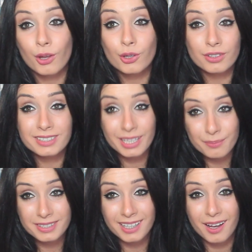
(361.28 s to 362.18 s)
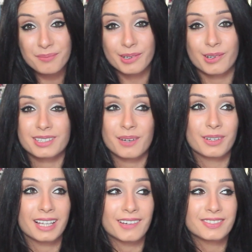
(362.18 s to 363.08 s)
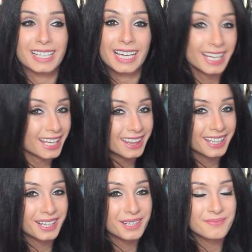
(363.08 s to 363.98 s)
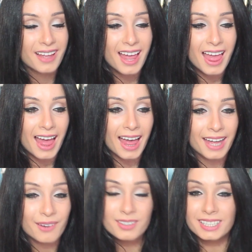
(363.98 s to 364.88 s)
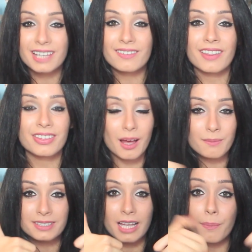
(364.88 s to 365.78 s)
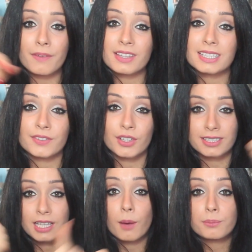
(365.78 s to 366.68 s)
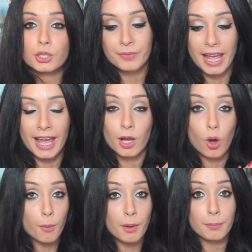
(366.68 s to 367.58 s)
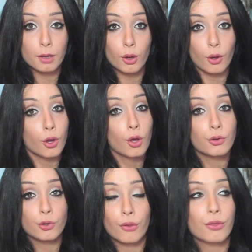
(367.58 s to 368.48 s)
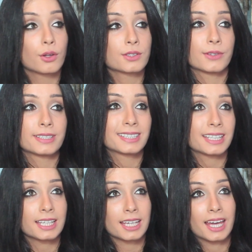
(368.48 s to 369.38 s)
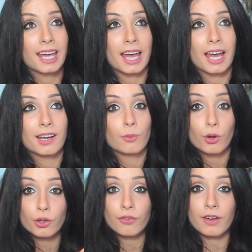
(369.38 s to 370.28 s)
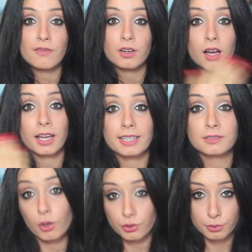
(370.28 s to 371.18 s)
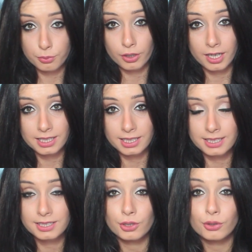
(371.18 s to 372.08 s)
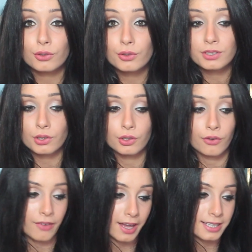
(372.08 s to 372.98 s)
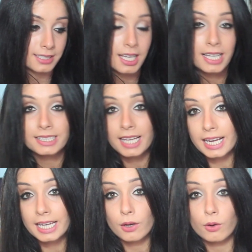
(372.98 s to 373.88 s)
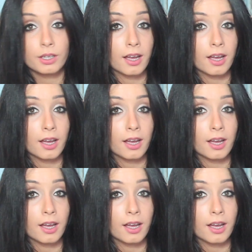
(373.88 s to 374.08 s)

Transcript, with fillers: what your tips are, because I would love to hear them. And also give it a thumbs up if this video has helped you, and comment below your thoughts on skincare and what your favorite, I guess, go-to product is to use on your face daily or